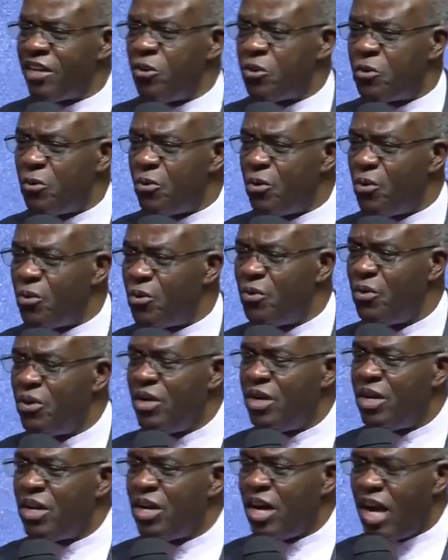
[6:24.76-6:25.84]
you to you,
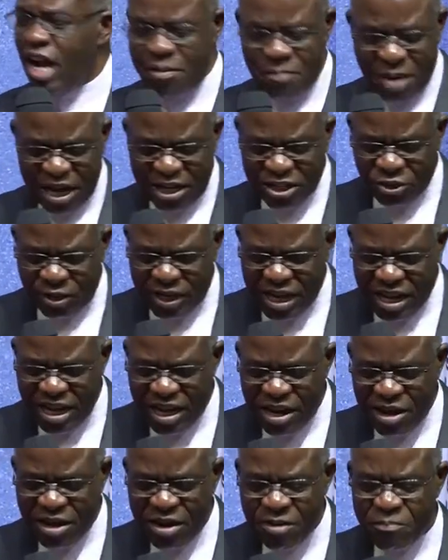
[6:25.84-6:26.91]
I'm actually
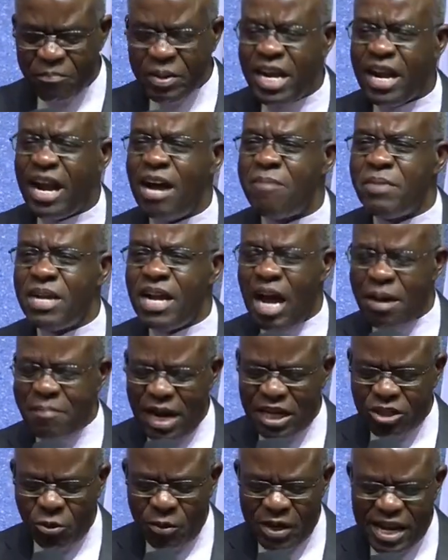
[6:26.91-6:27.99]
becoming, I'm
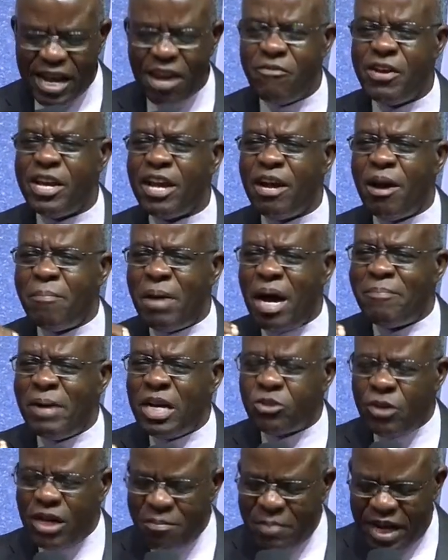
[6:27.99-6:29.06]
actually giving, I'm, I'm
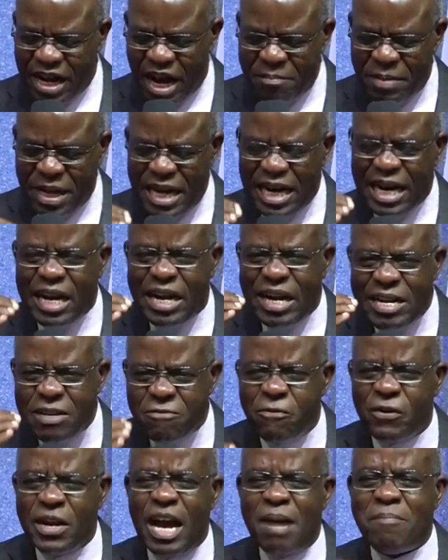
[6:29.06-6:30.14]
actually becoming
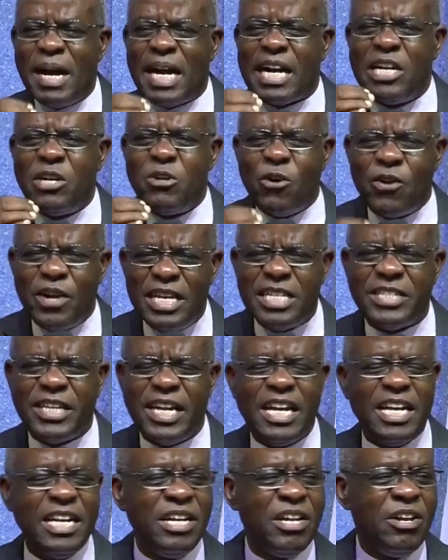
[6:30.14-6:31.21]
grateful. I'm
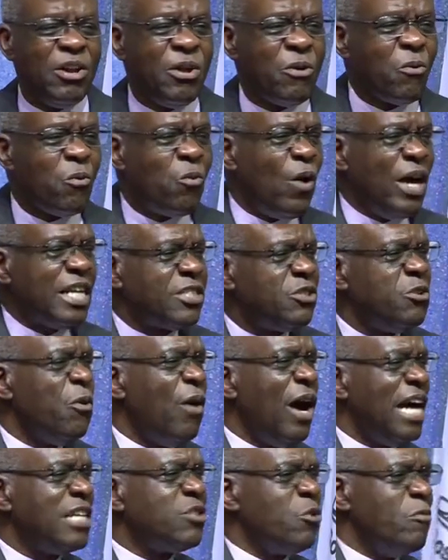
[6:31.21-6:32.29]
acknowledging what you
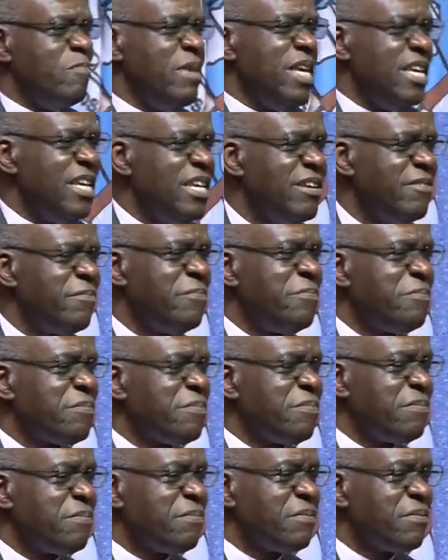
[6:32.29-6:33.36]
are to me.
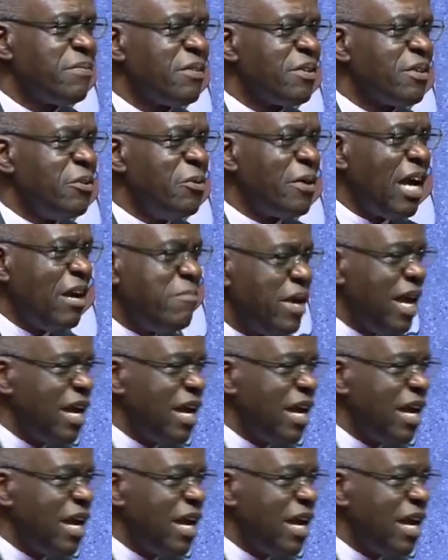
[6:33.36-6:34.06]
You gave me a